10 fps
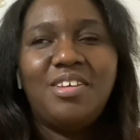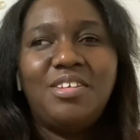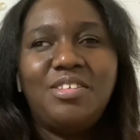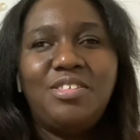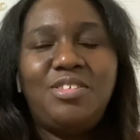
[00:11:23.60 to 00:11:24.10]

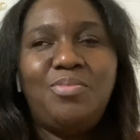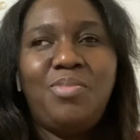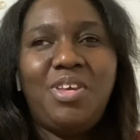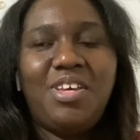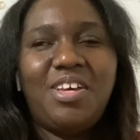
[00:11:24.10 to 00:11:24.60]

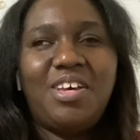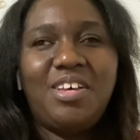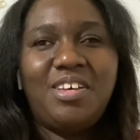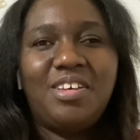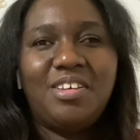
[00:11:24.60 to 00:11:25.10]
Jamaica
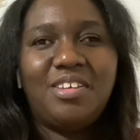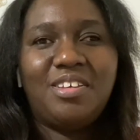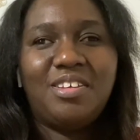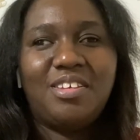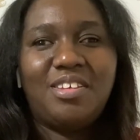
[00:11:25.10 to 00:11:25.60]

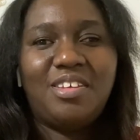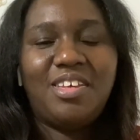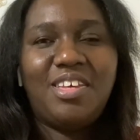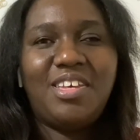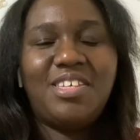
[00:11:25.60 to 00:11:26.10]

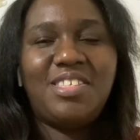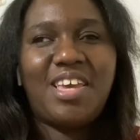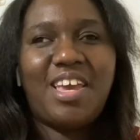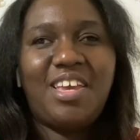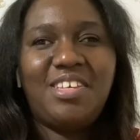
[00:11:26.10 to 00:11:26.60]
is
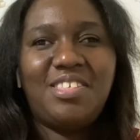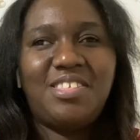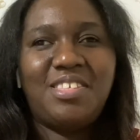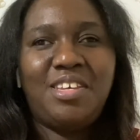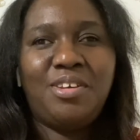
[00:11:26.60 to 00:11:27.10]
a
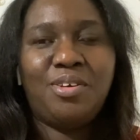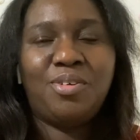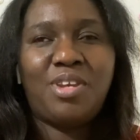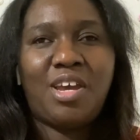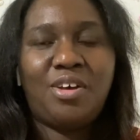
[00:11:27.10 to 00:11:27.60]
singer
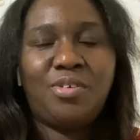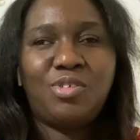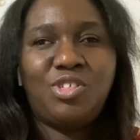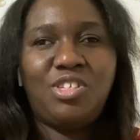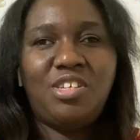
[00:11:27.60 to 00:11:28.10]
now.
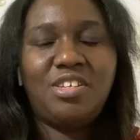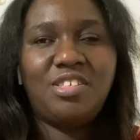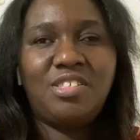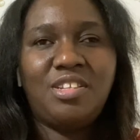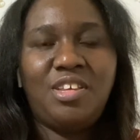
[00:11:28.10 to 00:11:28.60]
She
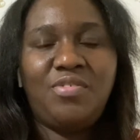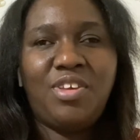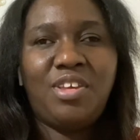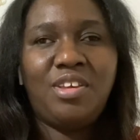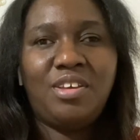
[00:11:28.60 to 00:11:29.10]
is
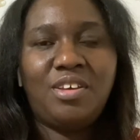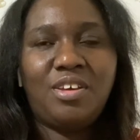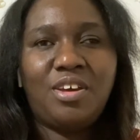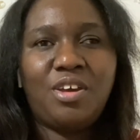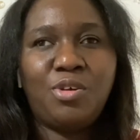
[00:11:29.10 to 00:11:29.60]
living
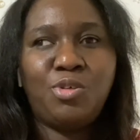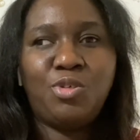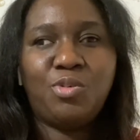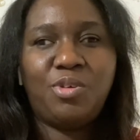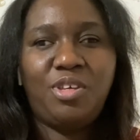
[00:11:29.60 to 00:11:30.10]
her
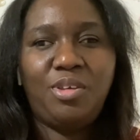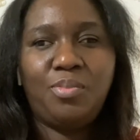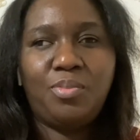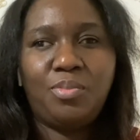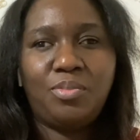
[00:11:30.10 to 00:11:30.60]
dream.
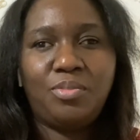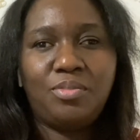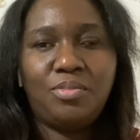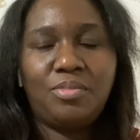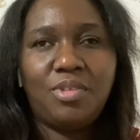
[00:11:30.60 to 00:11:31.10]

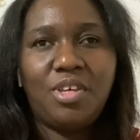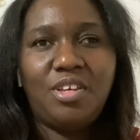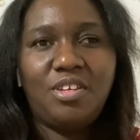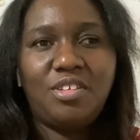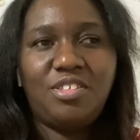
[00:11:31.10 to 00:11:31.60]

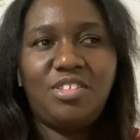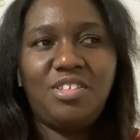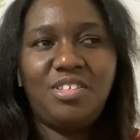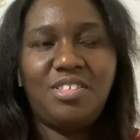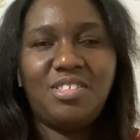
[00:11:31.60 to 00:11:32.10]

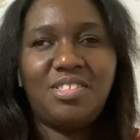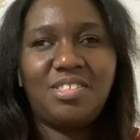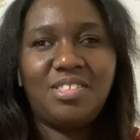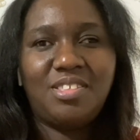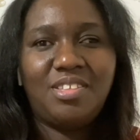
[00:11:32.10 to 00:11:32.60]
She's
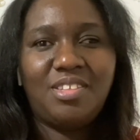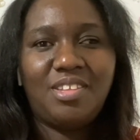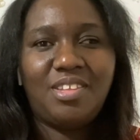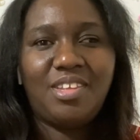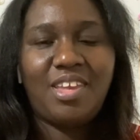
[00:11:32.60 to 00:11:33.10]

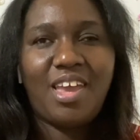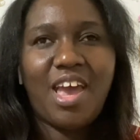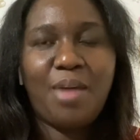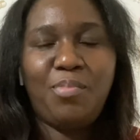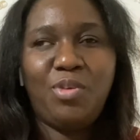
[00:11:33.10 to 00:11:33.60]

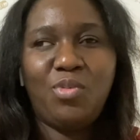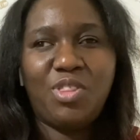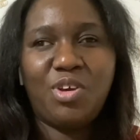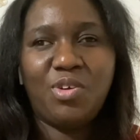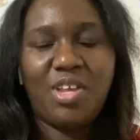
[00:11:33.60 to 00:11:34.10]
happy with
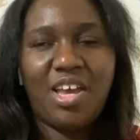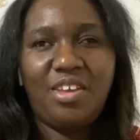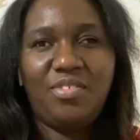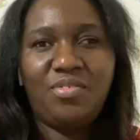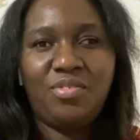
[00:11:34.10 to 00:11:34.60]
her
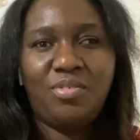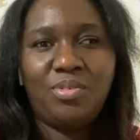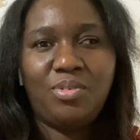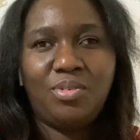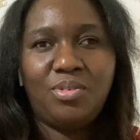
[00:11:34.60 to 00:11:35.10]
life,
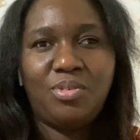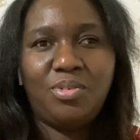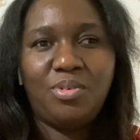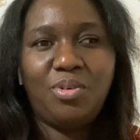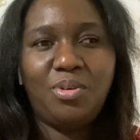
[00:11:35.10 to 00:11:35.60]

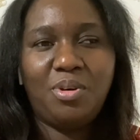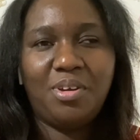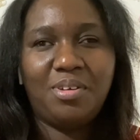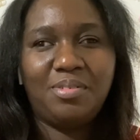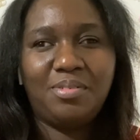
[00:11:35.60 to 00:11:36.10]

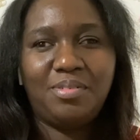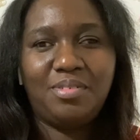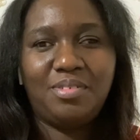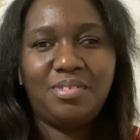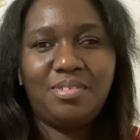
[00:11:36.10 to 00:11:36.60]
or
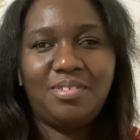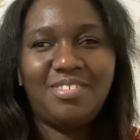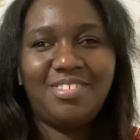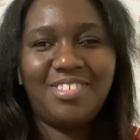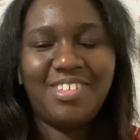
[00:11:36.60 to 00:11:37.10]

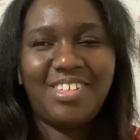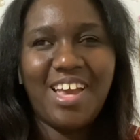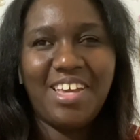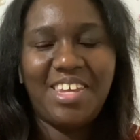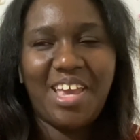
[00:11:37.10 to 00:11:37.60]

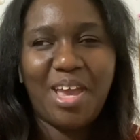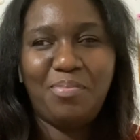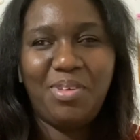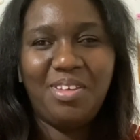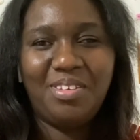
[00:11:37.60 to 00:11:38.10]
kind of
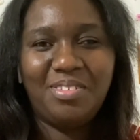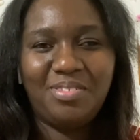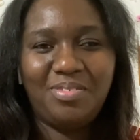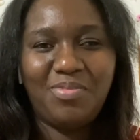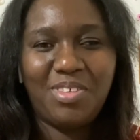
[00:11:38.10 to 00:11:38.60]
happy
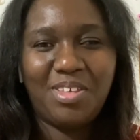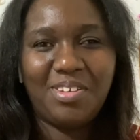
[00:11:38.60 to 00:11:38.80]
with her